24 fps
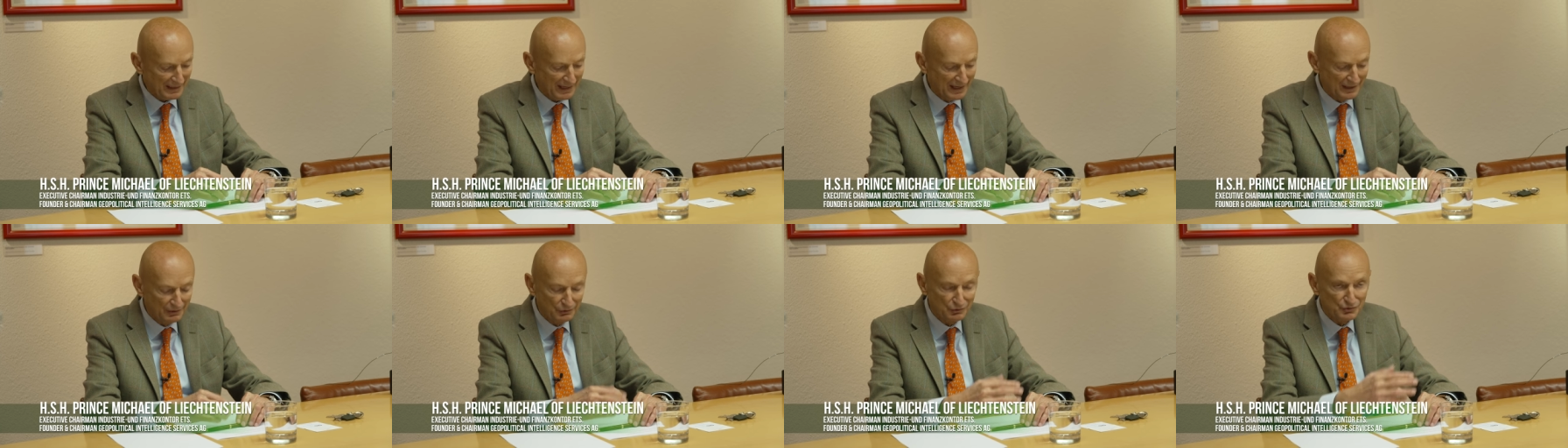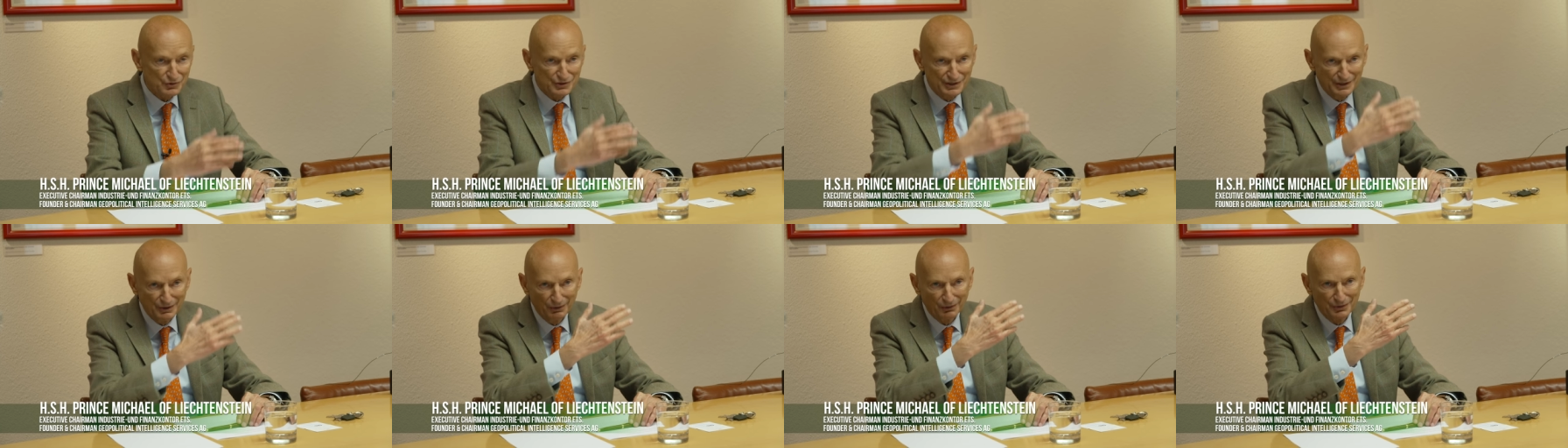and to
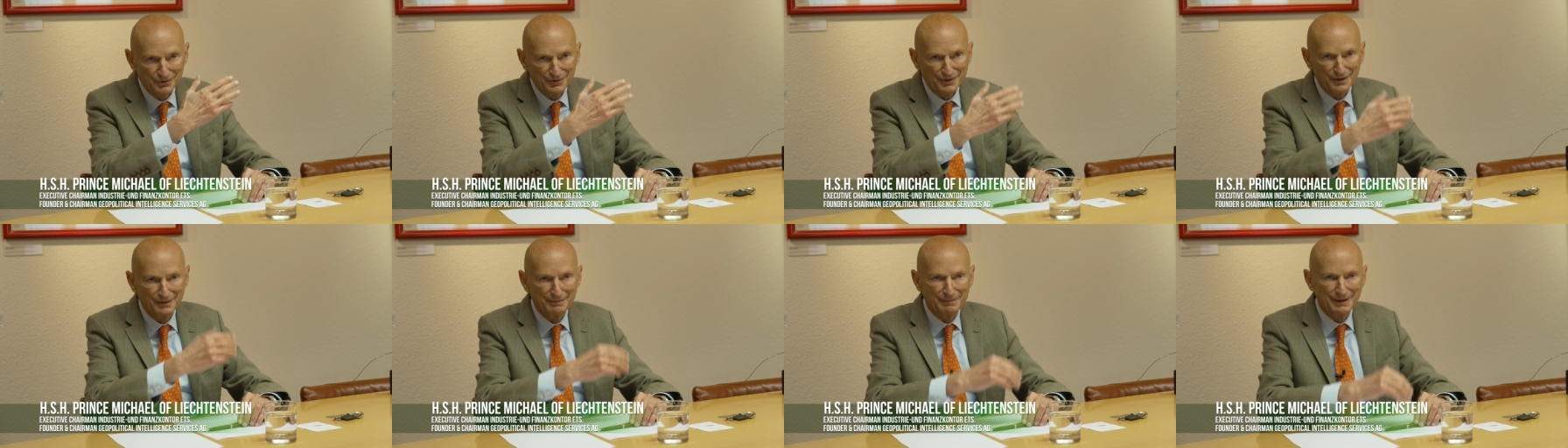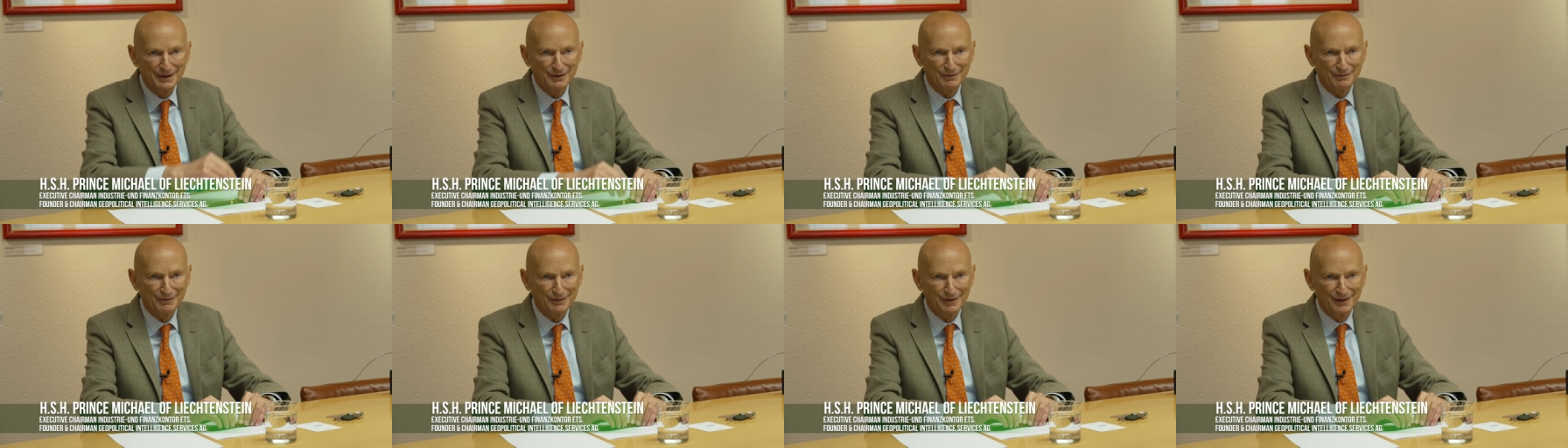see also a
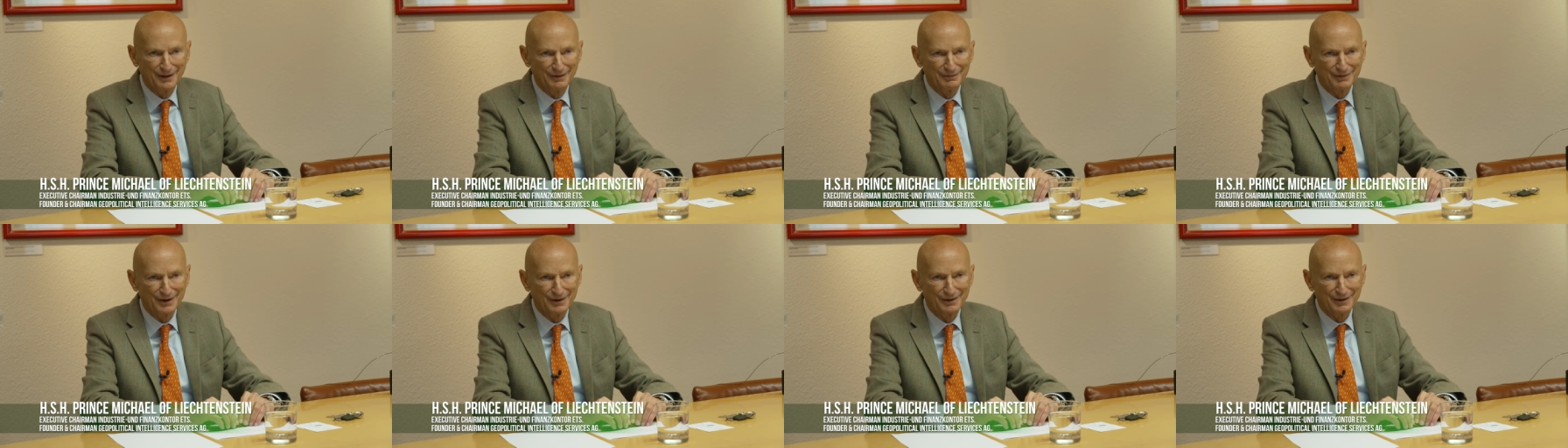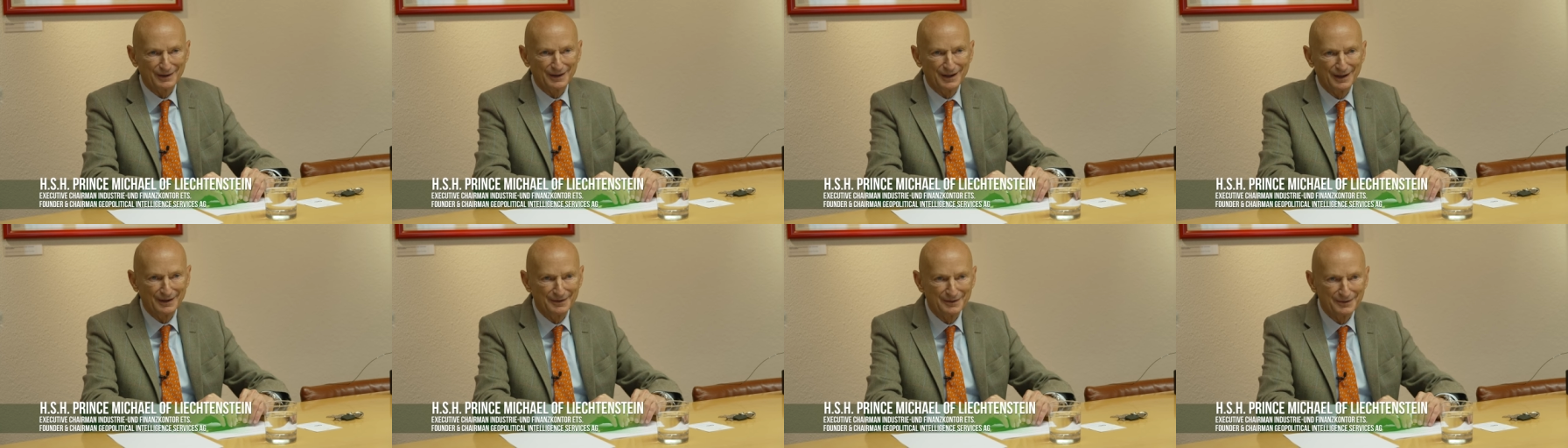bit of, of,
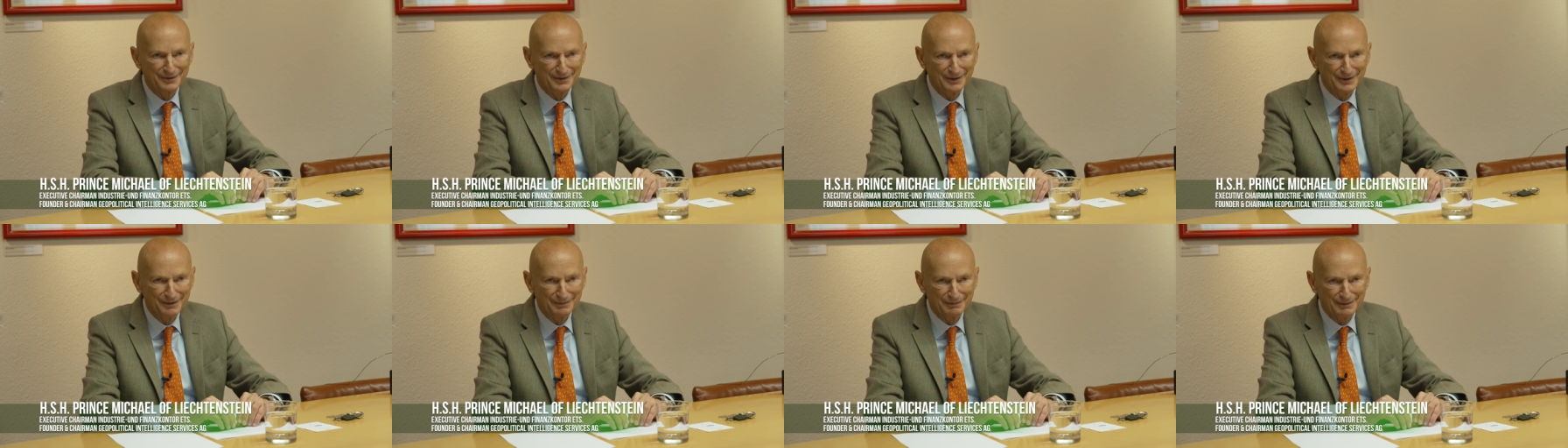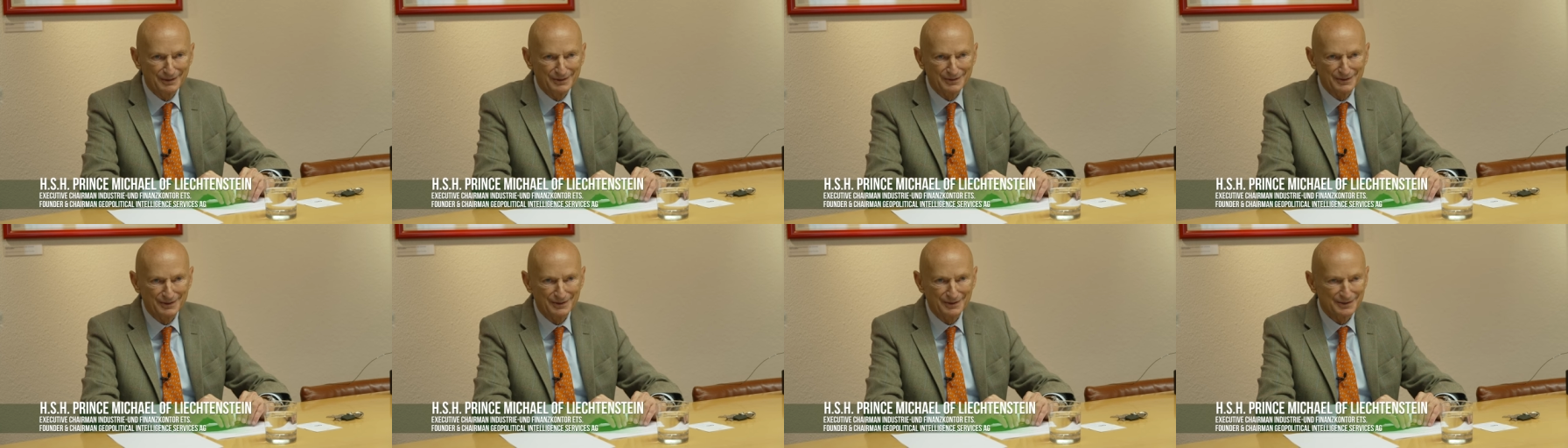our country,
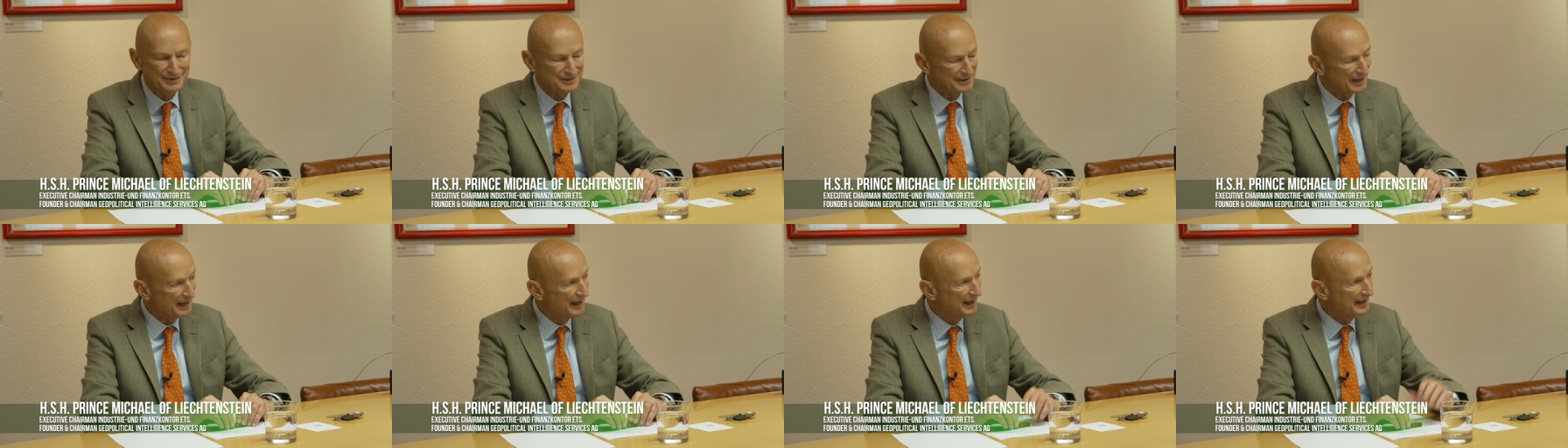which is,